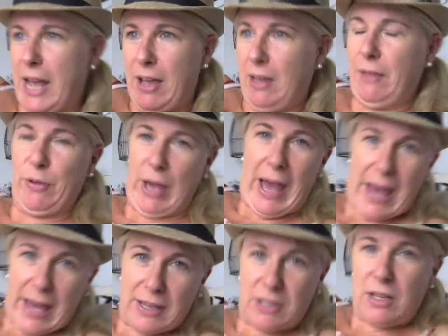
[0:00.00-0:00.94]
hey, I love your
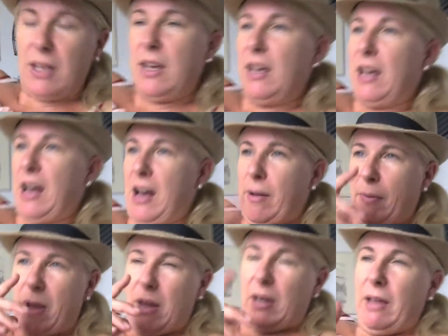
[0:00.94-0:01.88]
hat,
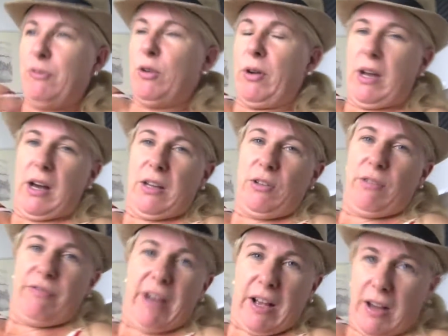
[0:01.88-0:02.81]
I love your gut, your
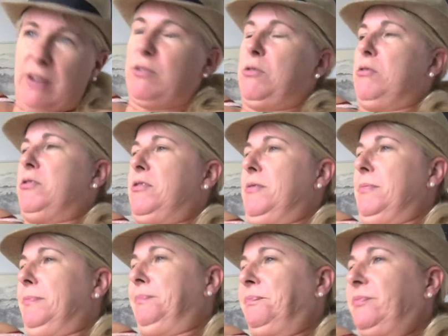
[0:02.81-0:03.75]
fat gut is
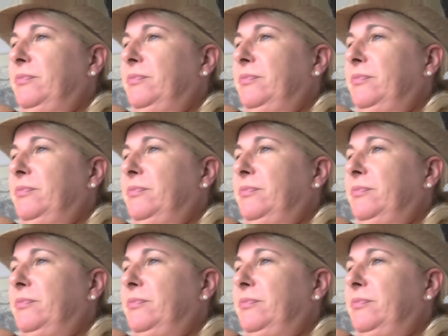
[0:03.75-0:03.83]
awesome,